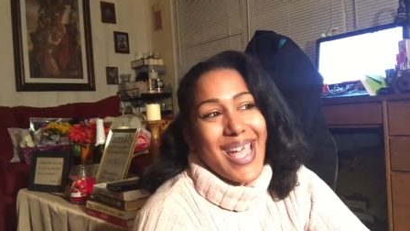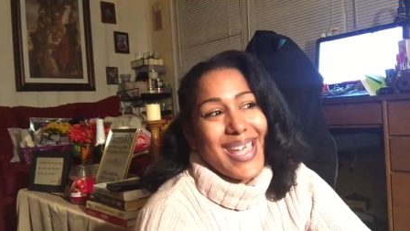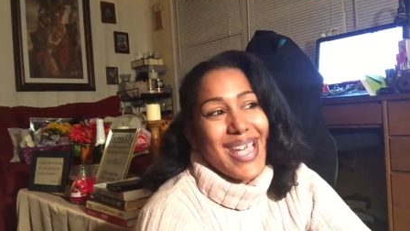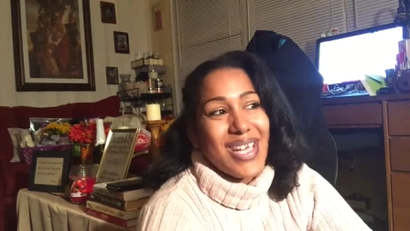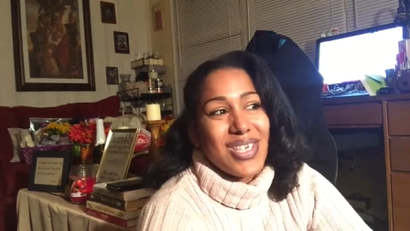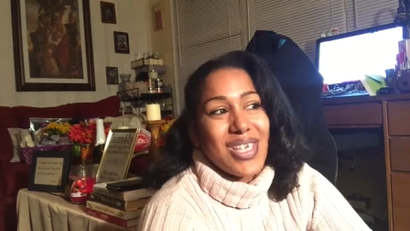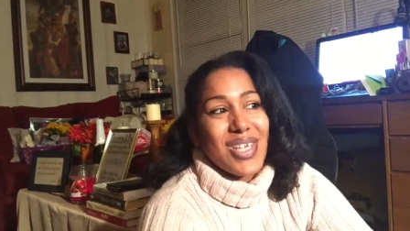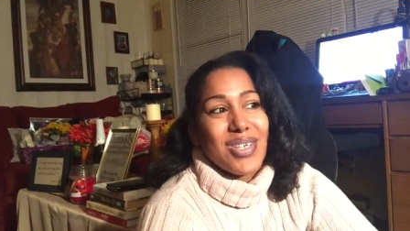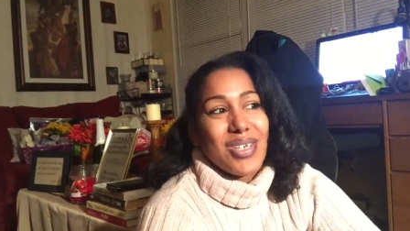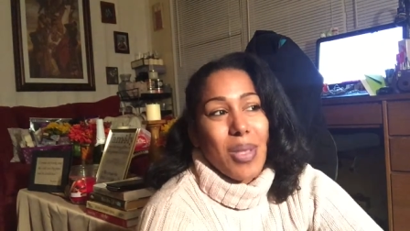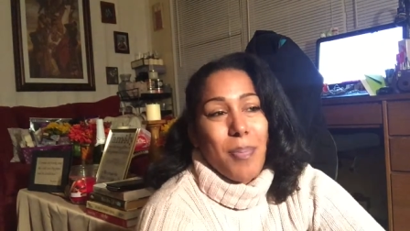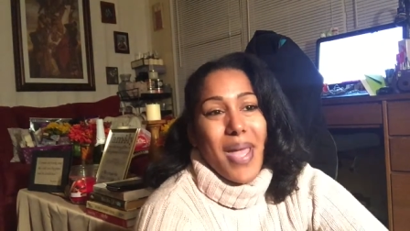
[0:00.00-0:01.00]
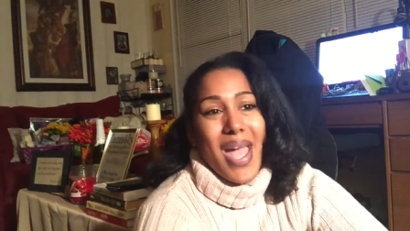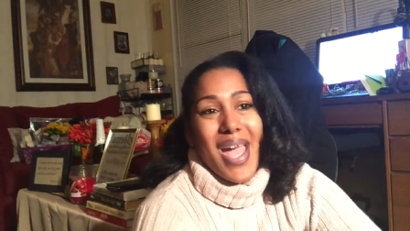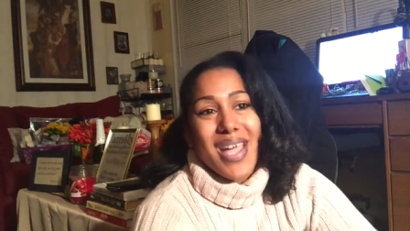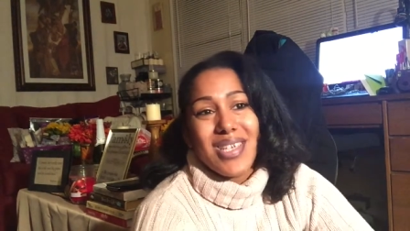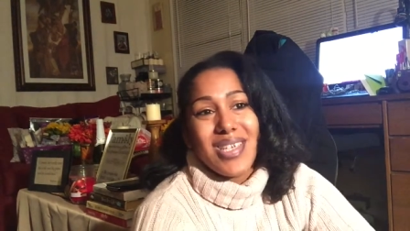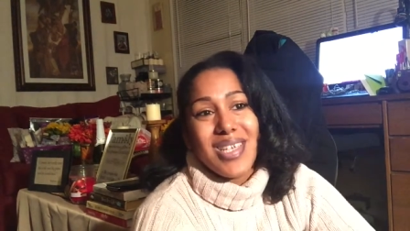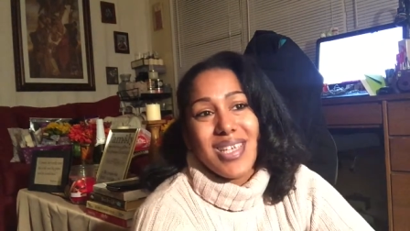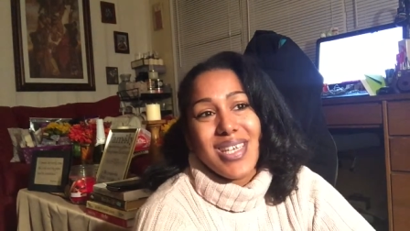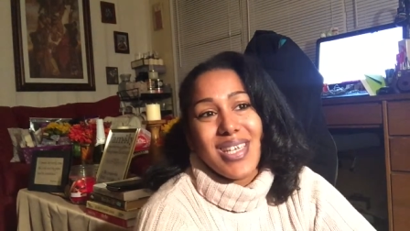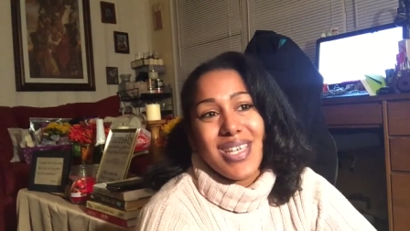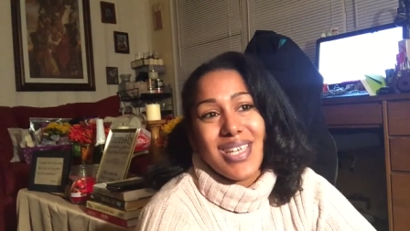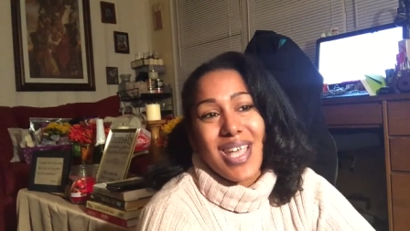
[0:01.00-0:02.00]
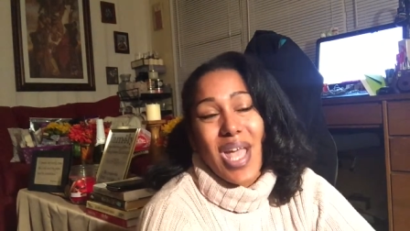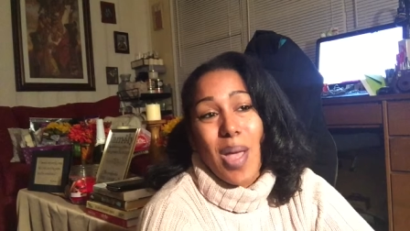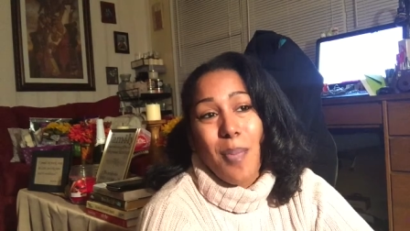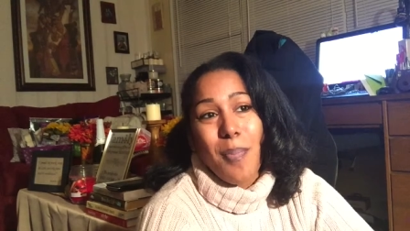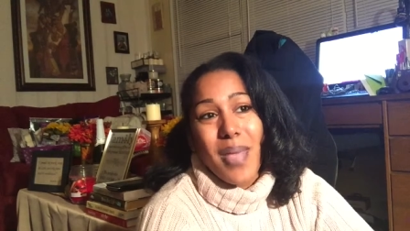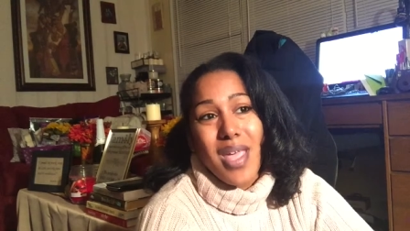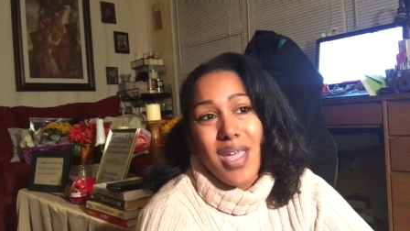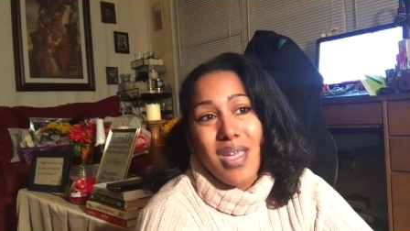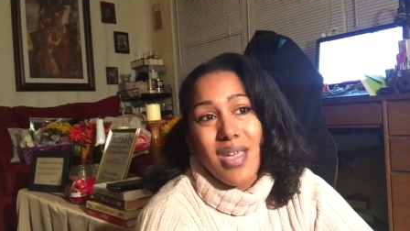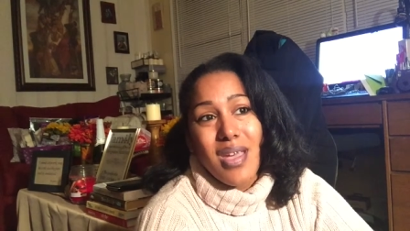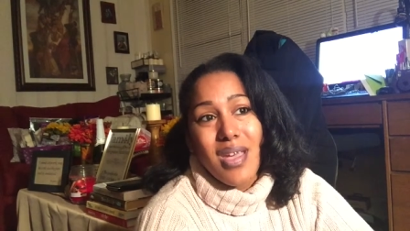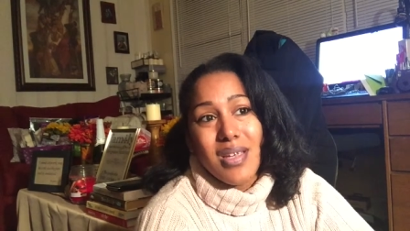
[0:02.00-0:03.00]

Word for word: I guess your passion can be